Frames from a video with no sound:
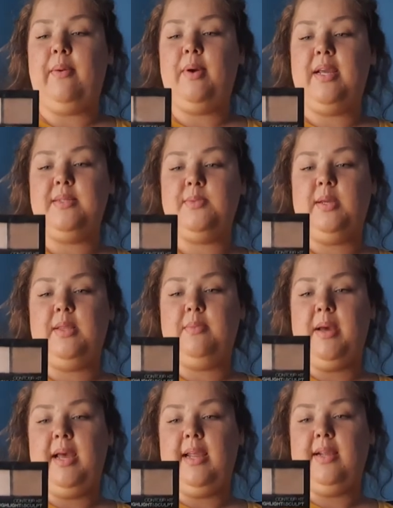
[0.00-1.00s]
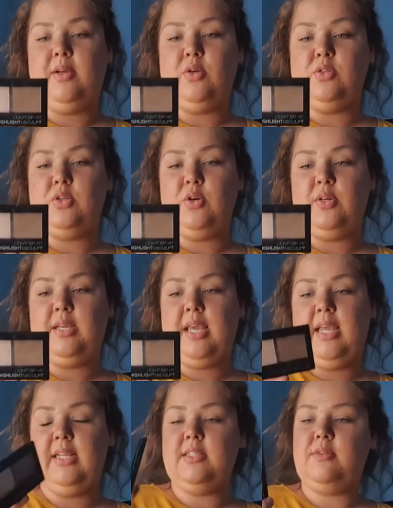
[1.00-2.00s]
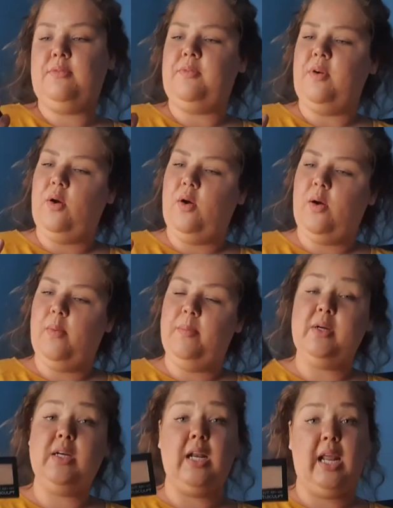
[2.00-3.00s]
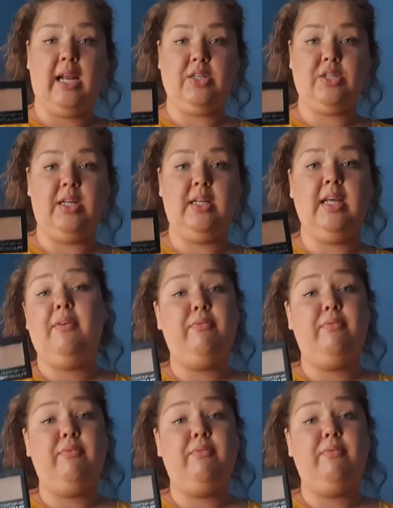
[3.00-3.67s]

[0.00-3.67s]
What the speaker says: ways with my contour kit from Collection.